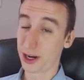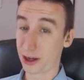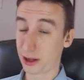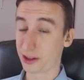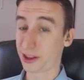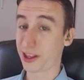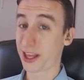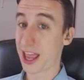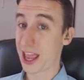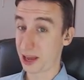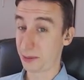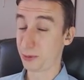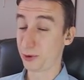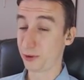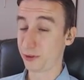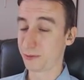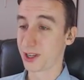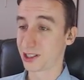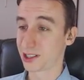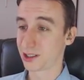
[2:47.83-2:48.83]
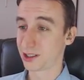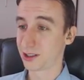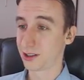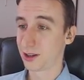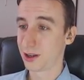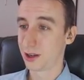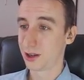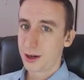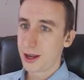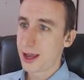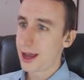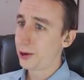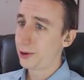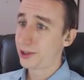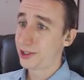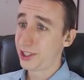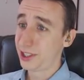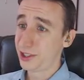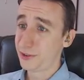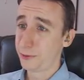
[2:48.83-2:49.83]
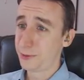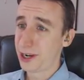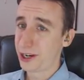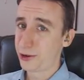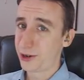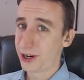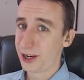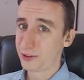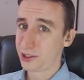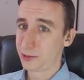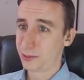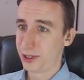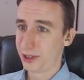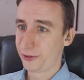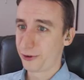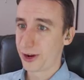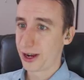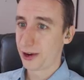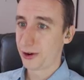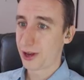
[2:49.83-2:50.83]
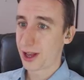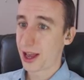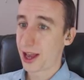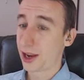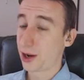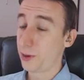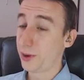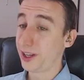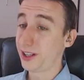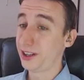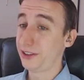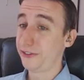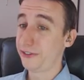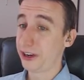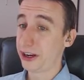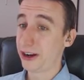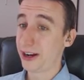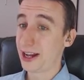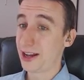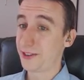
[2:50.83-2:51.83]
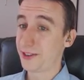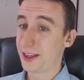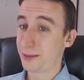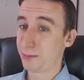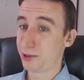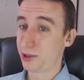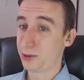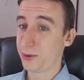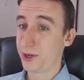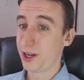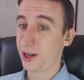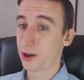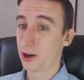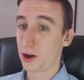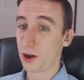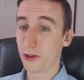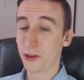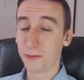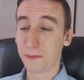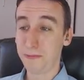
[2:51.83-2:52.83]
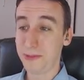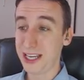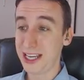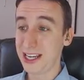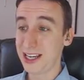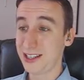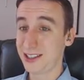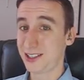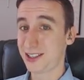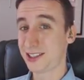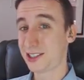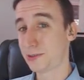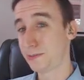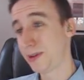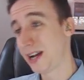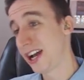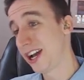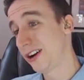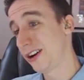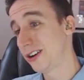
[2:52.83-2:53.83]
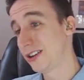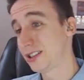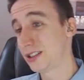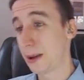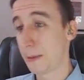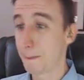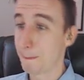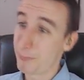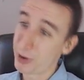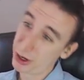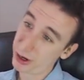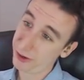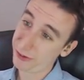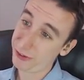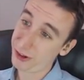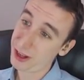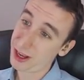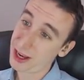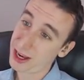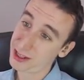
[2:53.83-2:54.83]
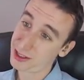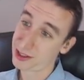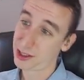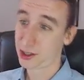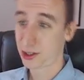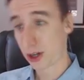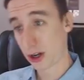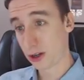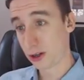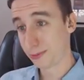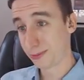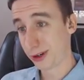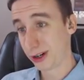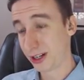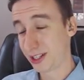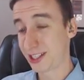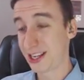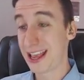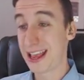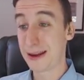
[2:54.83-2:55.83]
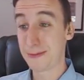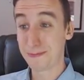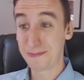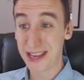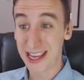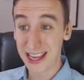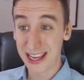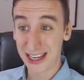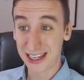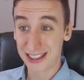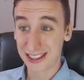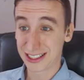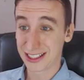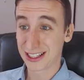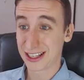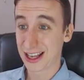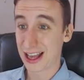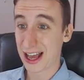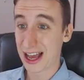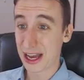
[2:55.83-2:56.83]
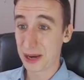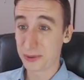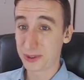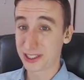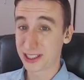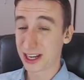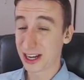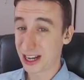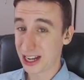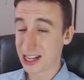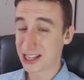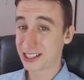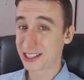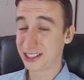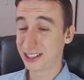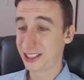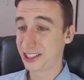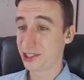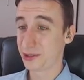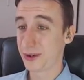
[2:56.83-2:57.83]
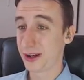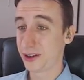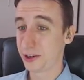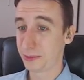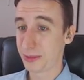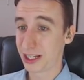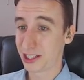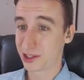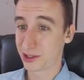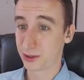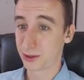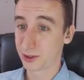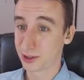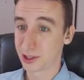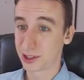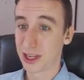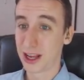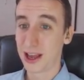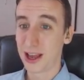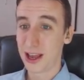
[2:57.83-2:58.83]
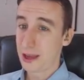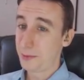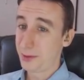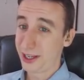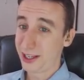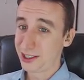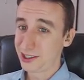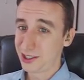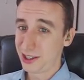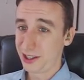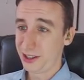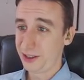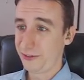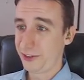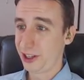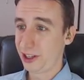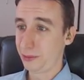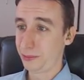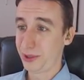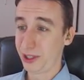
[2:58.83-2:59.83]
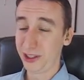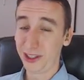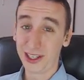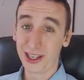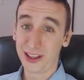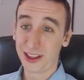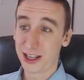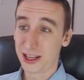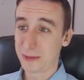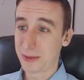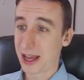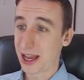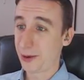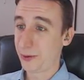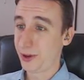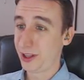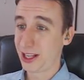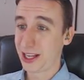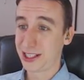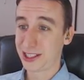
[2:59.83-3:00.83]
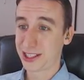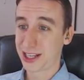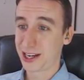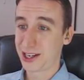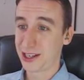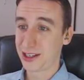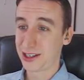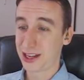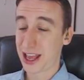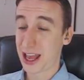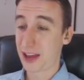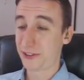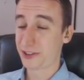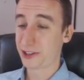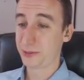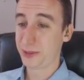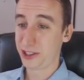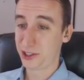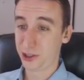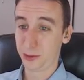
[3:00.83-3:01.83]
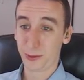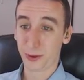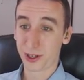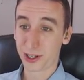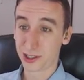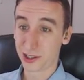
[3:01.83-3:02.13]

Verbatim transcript: health, and movement. Now, just from my travels above ground, I quickly figured out that between all the bees, spiders, butterflies, tall birds, and pigs, I was constantly surrounded by souls, and because of the availability of them, I realized I didn't have to be super